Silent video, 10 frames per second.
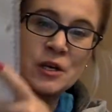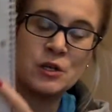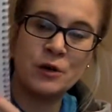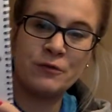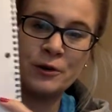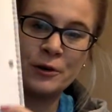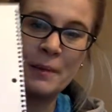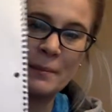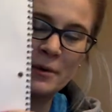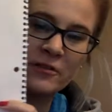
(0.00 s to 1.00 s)
So if we
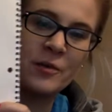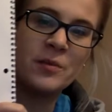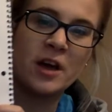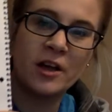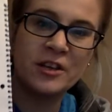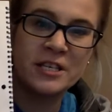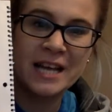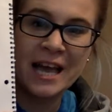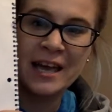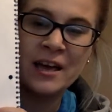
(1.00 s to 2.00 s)
remember from the other
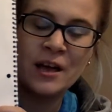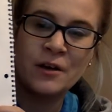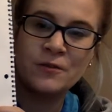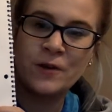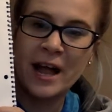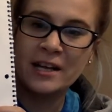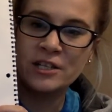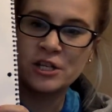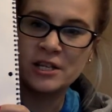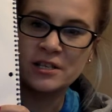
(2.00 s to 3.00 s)
day,
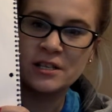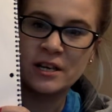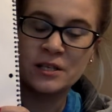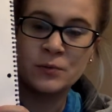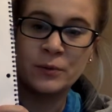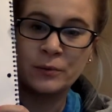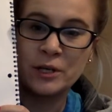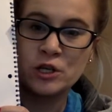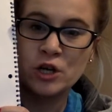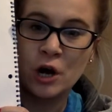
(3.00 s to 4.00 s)
fractions is when
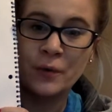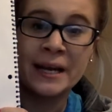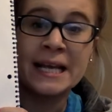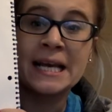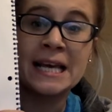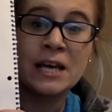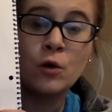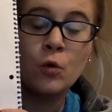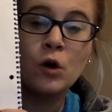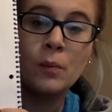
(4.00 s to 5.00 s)
we show an
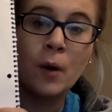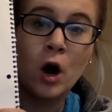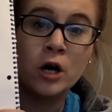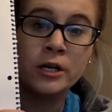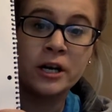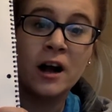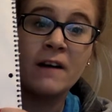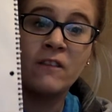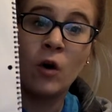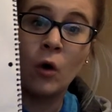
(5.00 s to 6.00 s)
equal part
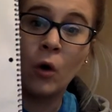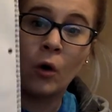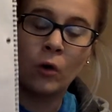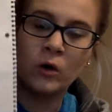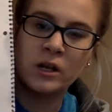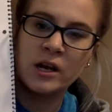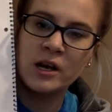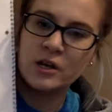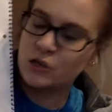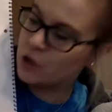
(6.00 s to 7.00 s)
of a whole.
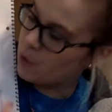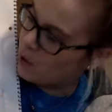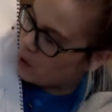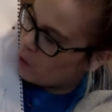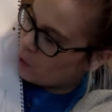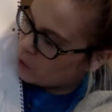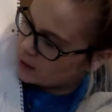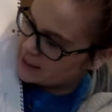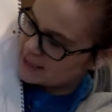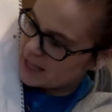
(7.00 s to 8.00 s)
So a
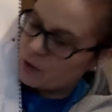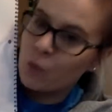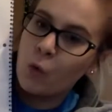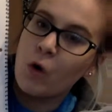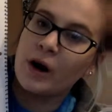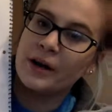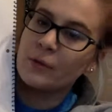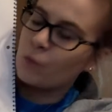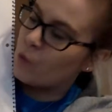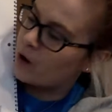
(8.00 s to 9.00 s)
whole is like
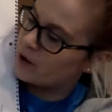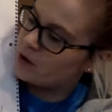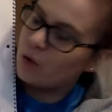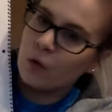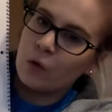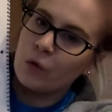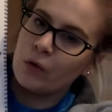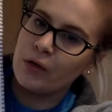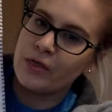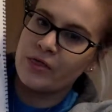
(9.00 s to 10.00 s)
one
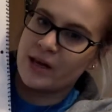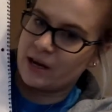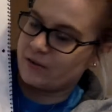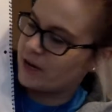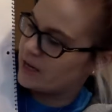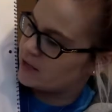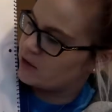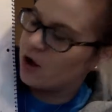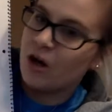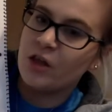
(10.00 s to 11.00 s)
whole thing, right?
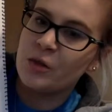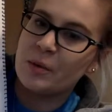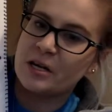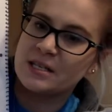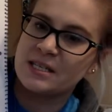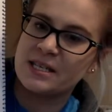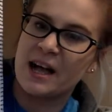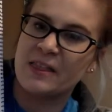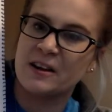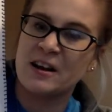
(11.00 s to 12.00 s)
It's all the parts
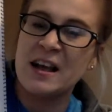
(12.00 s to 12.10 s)
together.